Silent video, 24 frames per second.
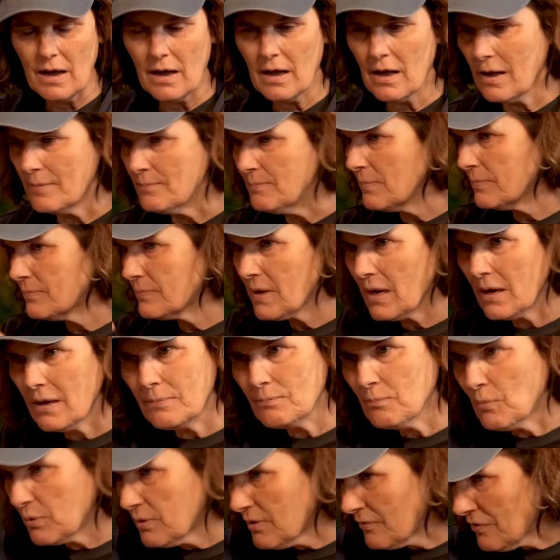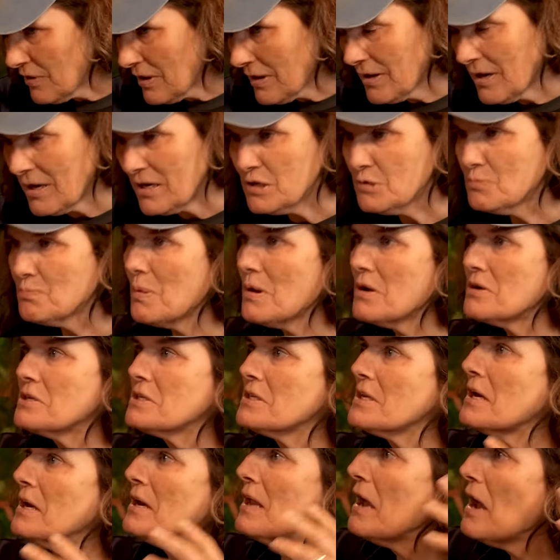I'm I'm with a very nice
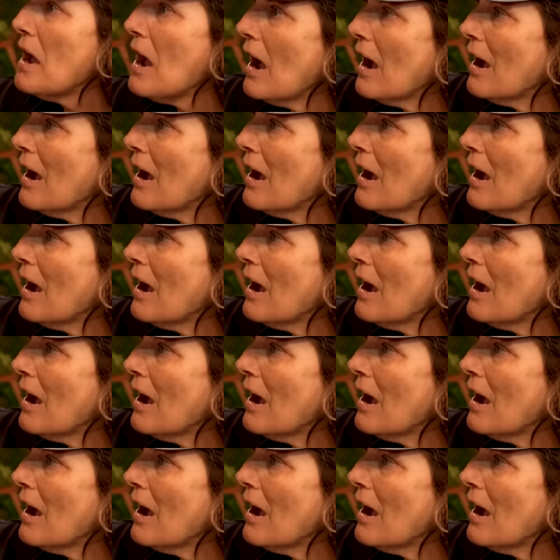person.